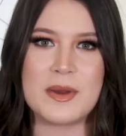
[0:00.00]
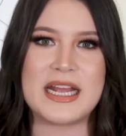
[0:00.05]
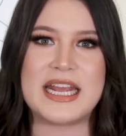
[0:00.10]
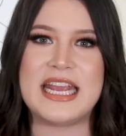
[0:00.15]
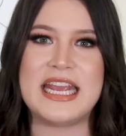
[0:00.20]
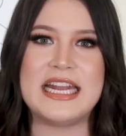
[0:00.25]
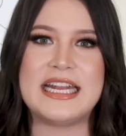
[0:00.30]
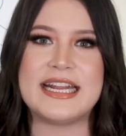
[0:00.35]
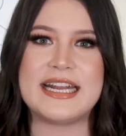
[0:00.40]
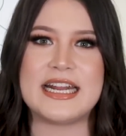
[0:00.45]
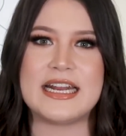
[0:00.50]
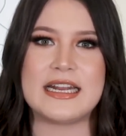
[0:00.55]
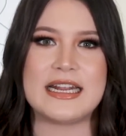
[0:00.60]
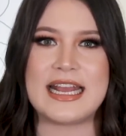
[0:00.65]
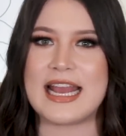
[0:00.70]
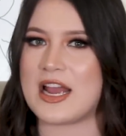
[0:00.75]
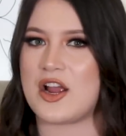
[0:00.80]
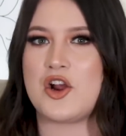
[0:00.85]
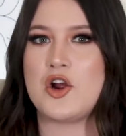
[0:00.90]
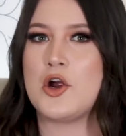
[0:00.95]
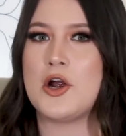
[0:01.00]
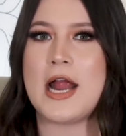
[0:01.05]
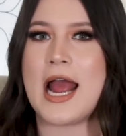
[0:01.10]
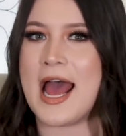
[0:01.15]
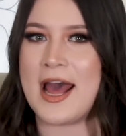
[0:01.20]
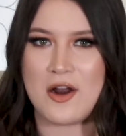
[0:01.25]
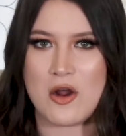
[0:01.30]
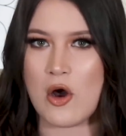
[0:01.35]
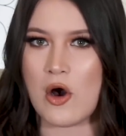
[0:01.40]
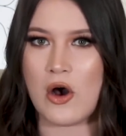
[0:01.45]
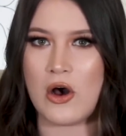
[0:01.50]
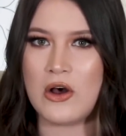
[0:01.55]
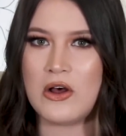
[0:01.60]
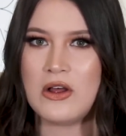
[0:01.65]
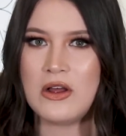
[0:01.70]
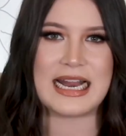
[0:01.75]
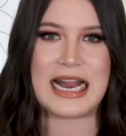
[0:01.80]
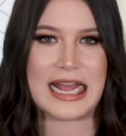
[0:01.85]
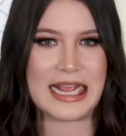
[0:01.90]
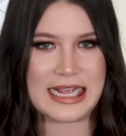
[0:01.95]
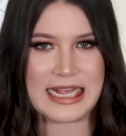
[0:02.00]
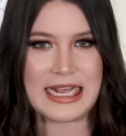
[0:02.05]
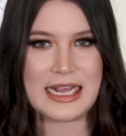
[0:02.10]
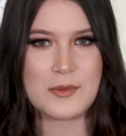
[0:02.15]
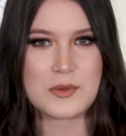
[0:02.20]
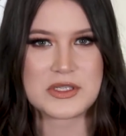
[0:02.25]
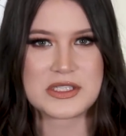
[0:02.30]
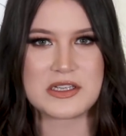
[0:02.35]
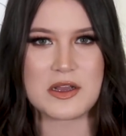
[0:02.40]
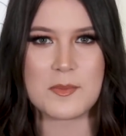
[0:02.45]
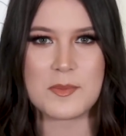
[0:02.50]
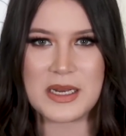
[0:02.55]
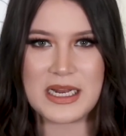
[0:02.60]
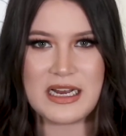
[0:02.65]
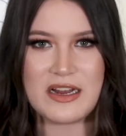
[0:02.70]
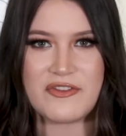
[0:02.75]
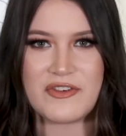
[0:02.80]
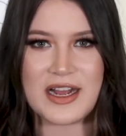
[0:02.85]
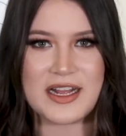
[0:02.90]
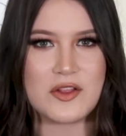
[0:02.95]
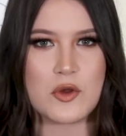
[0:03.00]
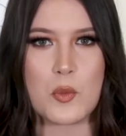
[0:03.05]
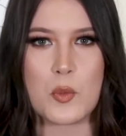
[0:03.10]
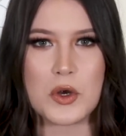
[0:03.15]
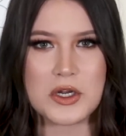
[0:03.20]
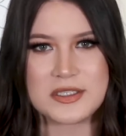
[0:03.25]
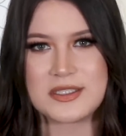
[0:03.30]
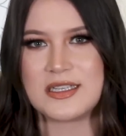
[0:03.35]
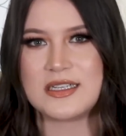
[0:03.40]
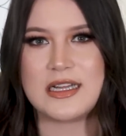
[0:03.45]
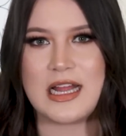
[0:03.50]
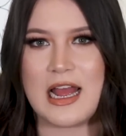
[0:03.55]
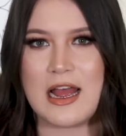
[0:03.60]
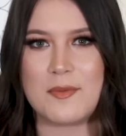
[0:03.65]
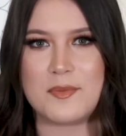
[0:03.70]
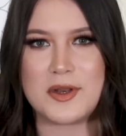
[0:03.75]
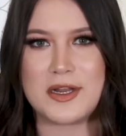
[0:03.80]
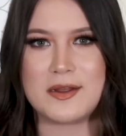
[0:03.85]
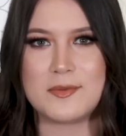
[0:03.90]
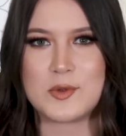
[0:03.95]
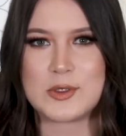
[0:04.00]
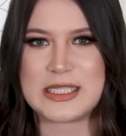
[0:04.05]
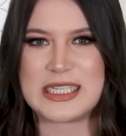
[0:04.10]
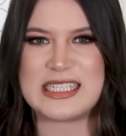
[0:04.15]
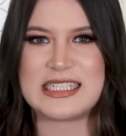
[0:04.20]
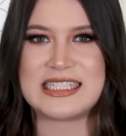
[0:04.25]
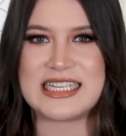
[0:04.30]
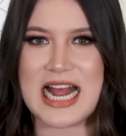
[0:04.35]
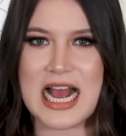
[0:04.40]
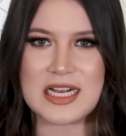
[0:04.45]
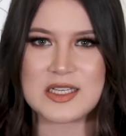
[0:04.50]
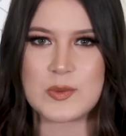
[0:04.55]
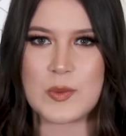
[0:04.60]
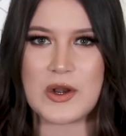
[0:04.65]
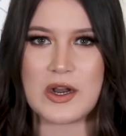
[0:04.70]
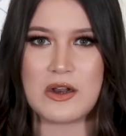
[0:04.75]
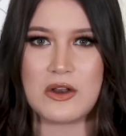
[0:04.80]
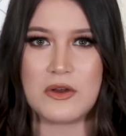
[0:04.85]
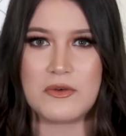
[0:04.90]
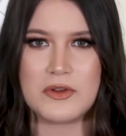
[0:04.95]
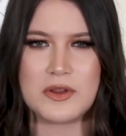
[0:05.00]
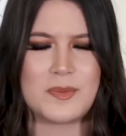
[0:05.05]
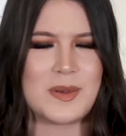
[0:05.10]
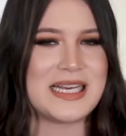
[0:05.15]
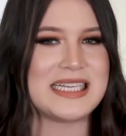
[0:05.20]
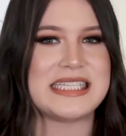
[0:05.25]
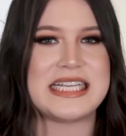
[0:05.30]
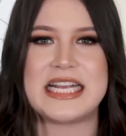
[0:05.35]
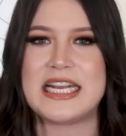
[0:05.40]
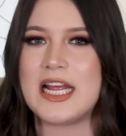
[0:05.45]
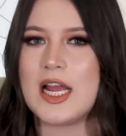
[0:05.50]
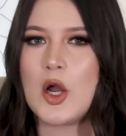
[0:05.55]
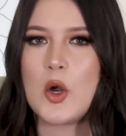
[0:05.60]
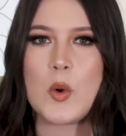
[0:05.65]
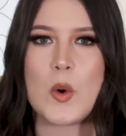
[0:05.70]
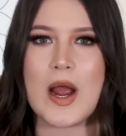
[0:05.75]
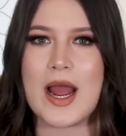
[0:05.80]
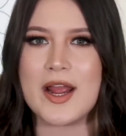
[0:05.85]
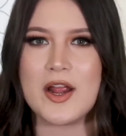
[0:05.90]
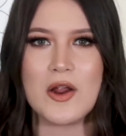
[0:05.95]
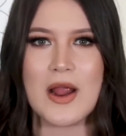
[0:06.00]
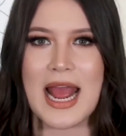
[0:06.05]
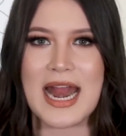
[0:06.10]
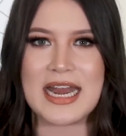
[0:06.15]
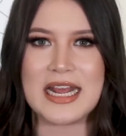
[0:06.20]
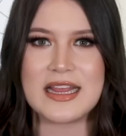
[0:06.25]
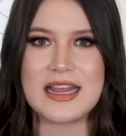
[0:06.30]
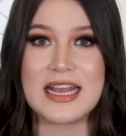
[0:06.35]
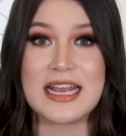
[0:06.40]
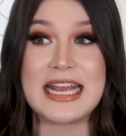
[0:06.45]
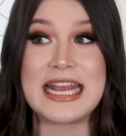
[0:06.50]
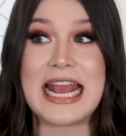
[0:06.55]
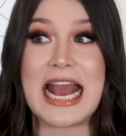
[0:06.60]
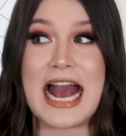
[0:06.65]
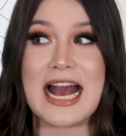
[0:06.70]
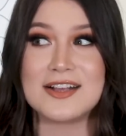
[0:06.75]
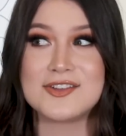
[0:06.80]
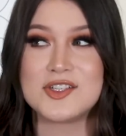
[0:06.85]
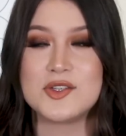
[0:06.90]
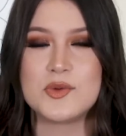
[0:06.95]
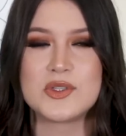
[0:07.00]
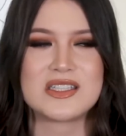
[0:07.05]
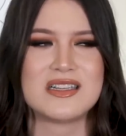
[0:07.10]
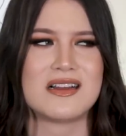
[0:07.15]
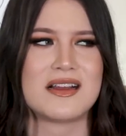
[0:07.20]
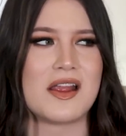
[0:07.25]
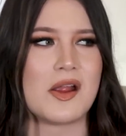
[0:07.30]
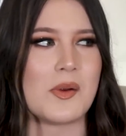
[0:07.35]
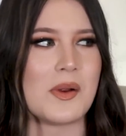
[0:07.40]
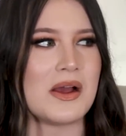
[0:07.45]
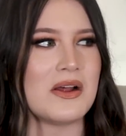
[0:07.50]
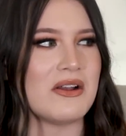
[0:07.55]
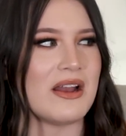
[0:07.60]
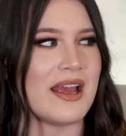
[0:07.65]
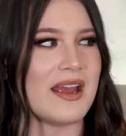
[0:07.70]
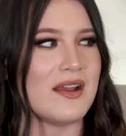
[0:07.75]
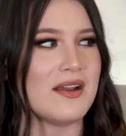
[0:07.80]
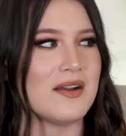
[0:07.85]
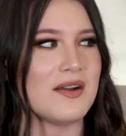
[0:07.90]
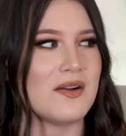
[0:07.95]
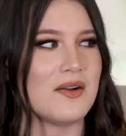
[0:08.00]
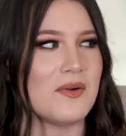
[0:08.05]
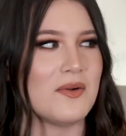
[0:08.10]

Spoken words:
but he didn't get hurt at all. Like he was completely fine. The worst thing that happened to him was his snacks went all over the place. He didn't cry or anything. He actually was looking around like,